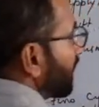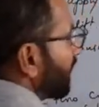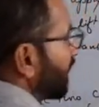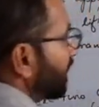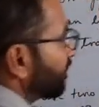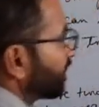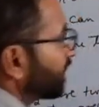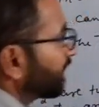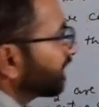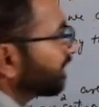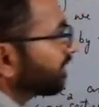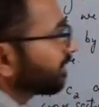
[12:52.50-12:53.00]

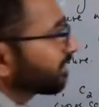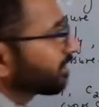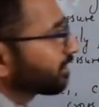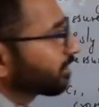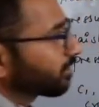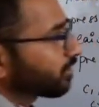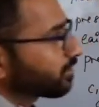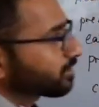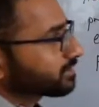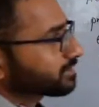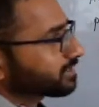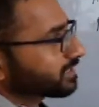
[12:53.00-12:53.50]
having
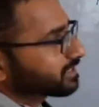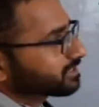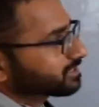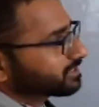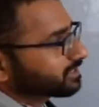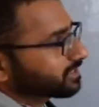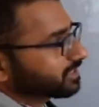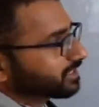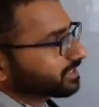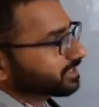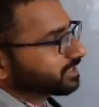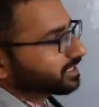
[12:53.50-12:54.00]
cross
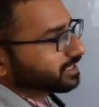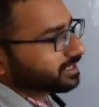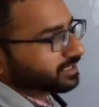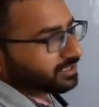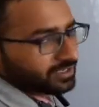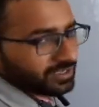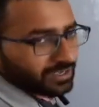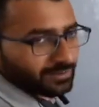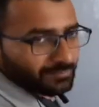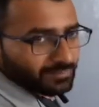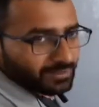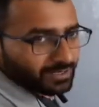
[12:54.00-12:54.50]
section area
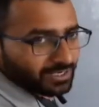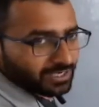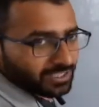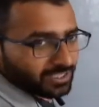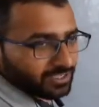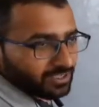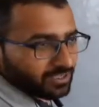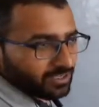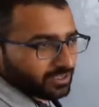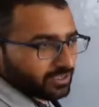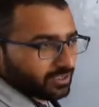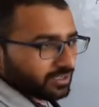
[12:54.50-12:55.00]
capital
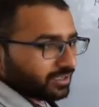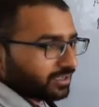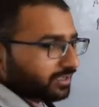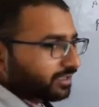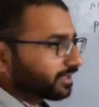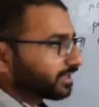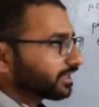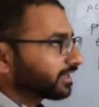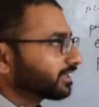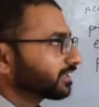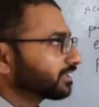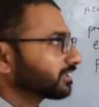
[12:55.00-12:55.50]
A
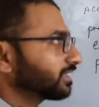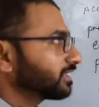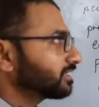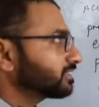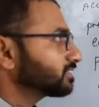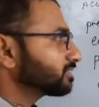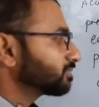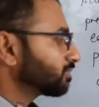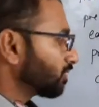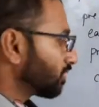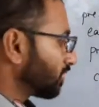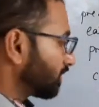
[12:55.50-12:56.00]
greater
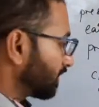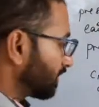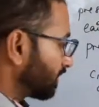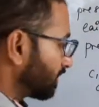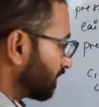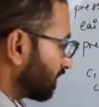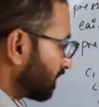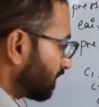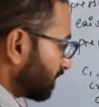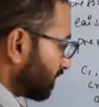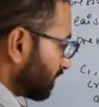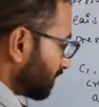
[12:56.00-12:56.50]
than small.
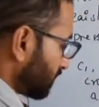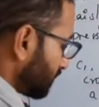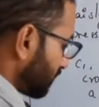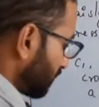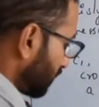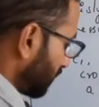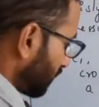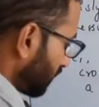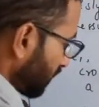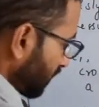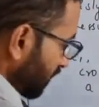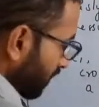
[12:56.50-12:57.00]

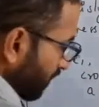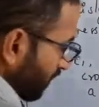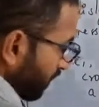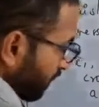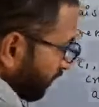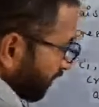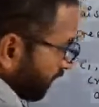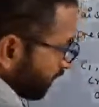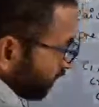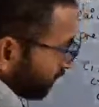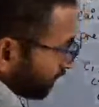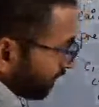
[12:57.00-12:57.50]
So
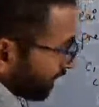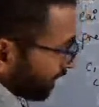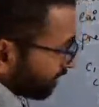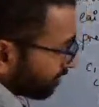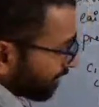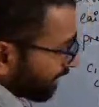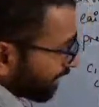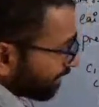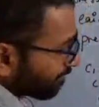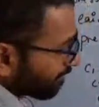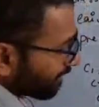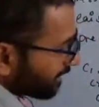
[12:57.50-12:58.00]
we know that
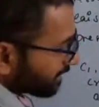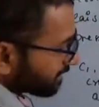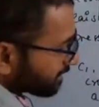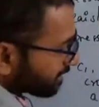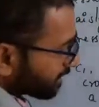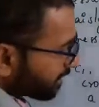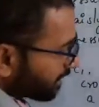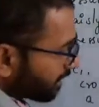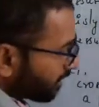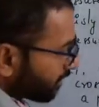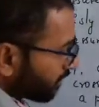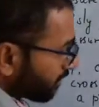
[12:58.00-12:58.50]
by
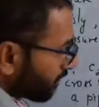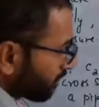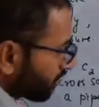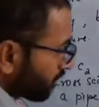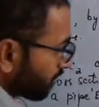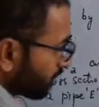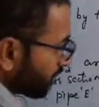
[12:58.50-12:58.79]
Pascal's law